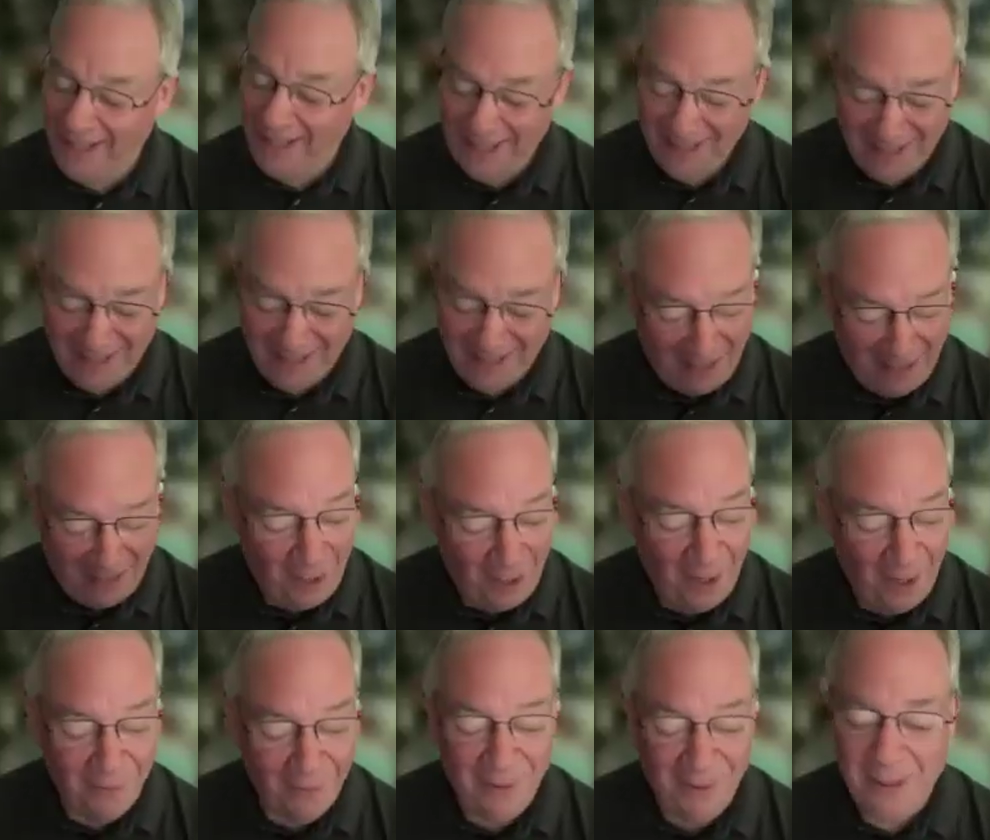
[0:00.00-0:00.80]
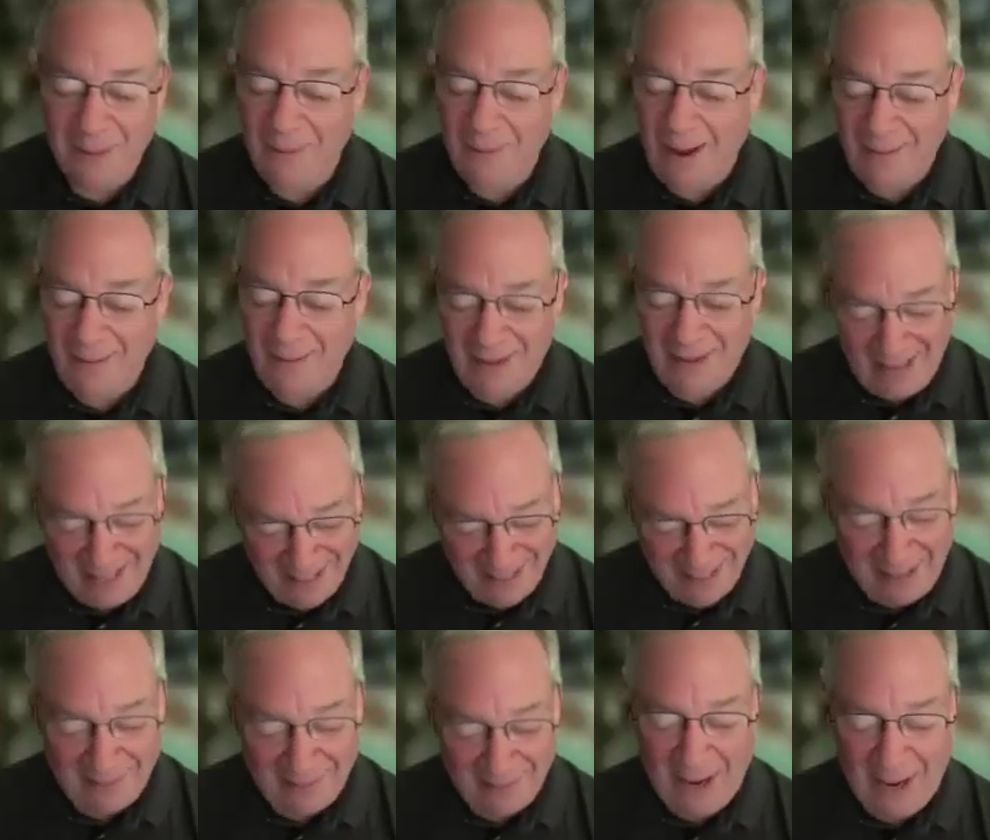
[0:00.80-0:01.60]
Yes, I love him.
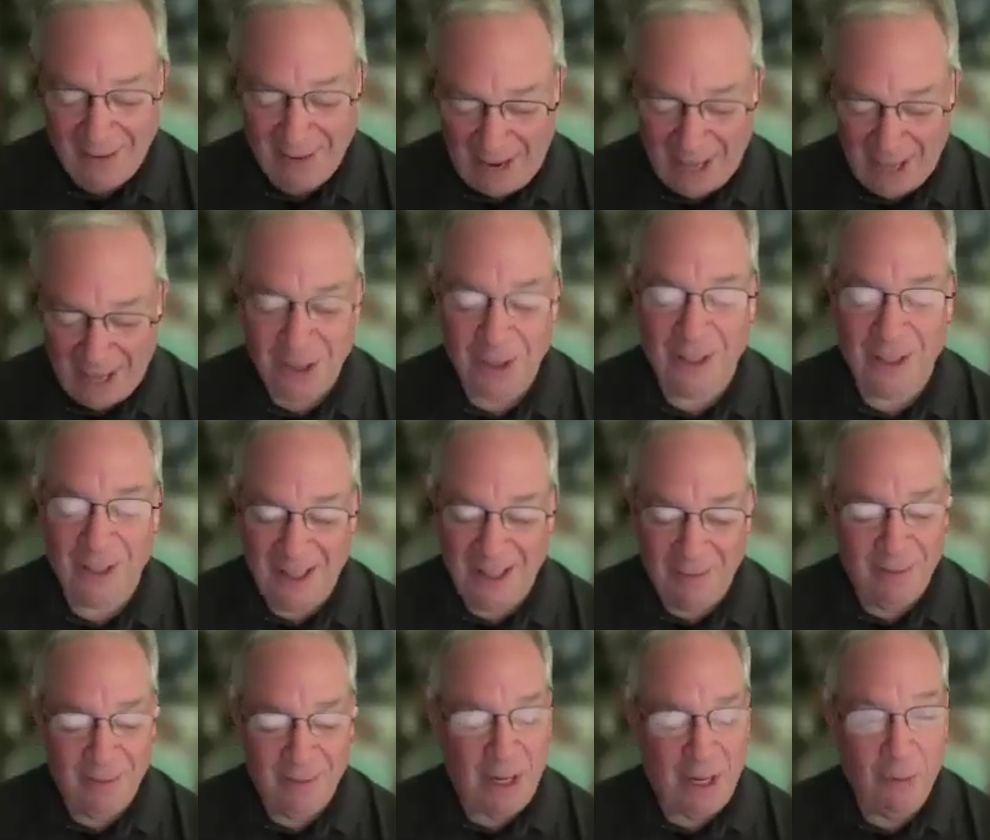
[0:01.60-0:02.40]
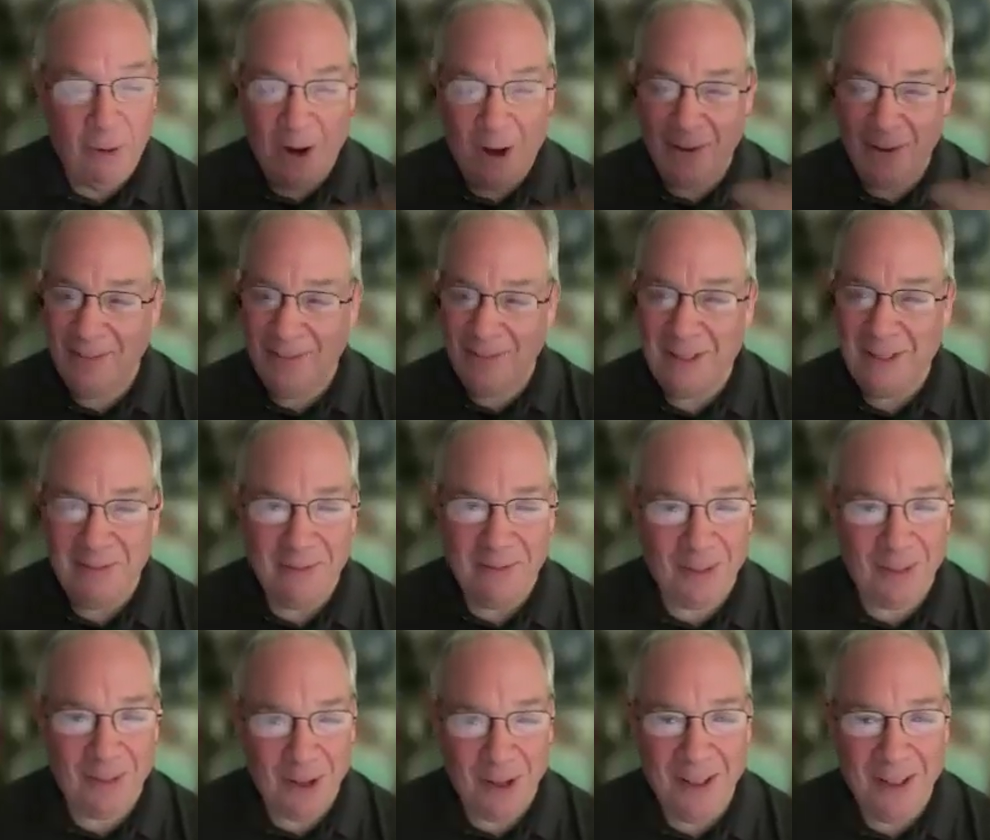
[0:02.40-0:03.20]
Yes, I've actually been aware of
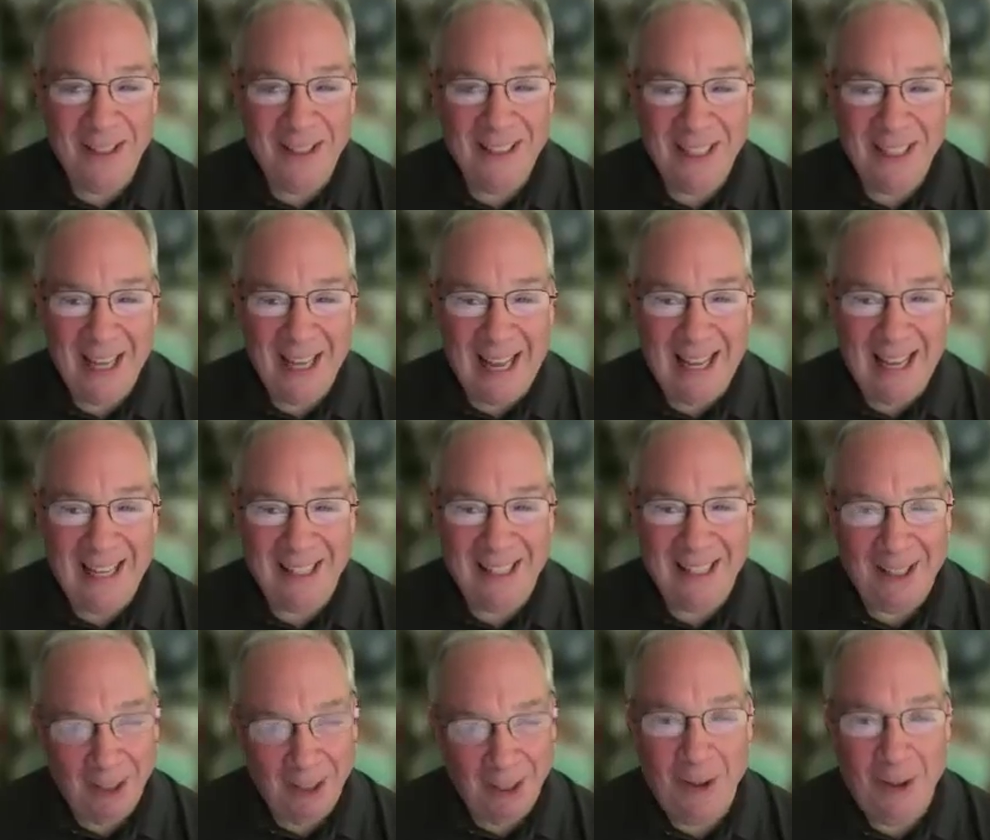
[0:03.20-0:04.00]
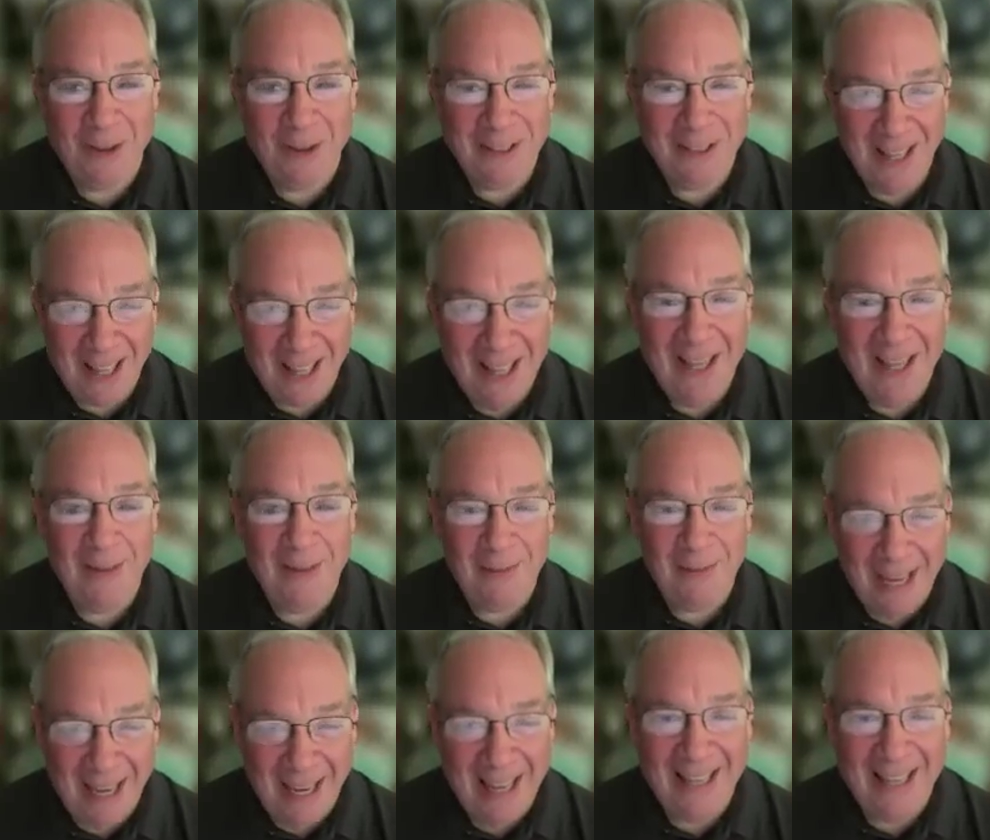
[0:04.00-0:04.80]
him for a long
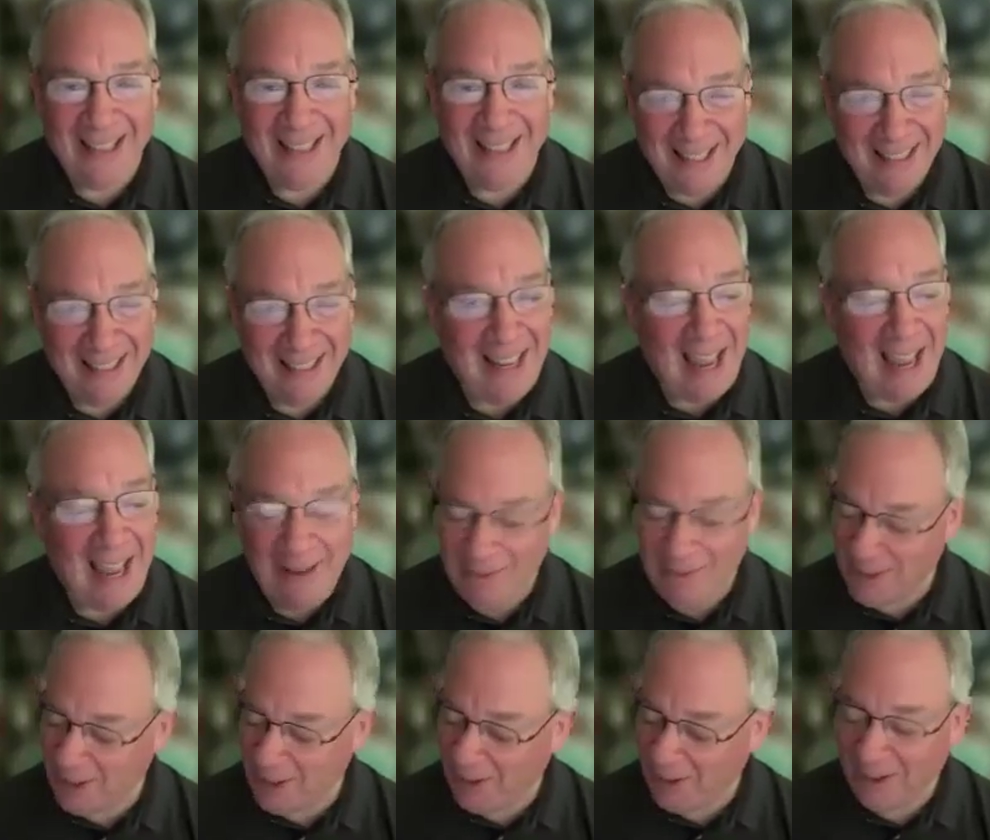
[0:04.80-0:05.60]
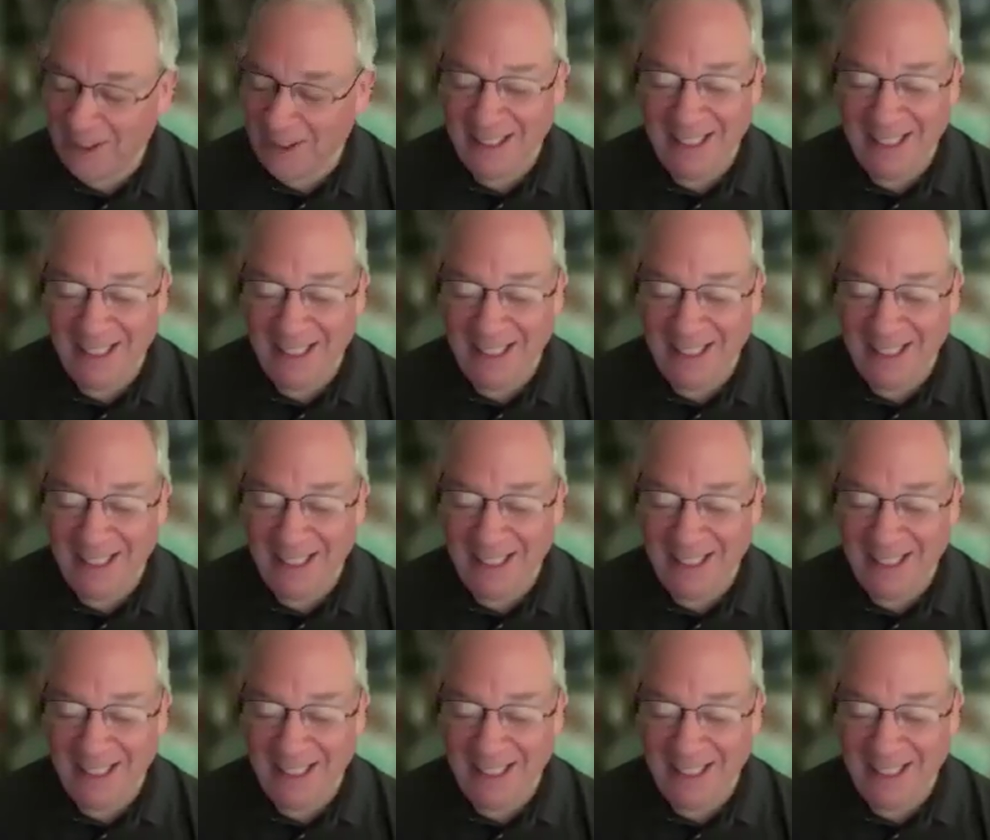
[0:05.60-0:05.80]
time. Yeah, I absolutely